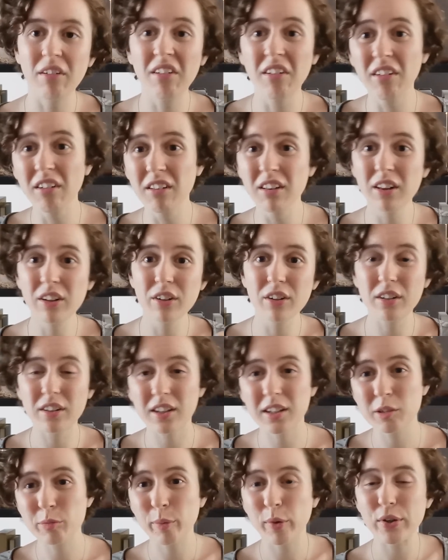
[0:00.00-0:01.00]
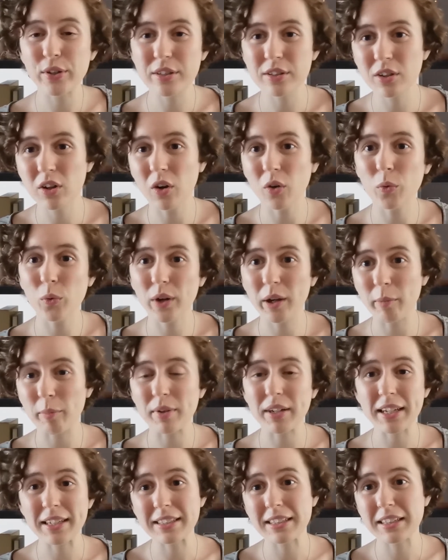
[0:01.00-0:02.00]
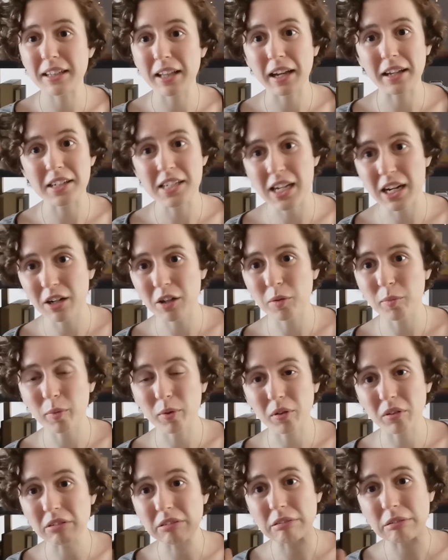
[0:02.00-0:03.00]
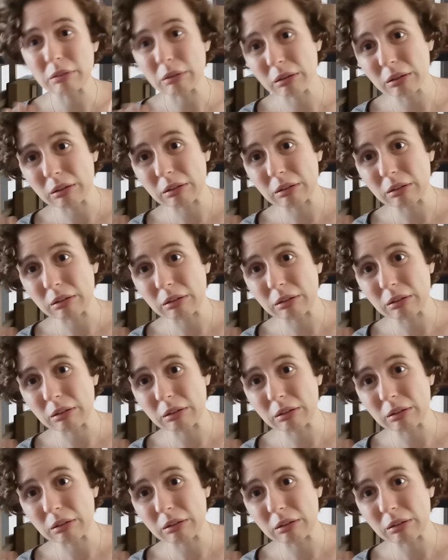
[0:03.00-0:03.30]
oh look, this person got whipped, isn't that terrible?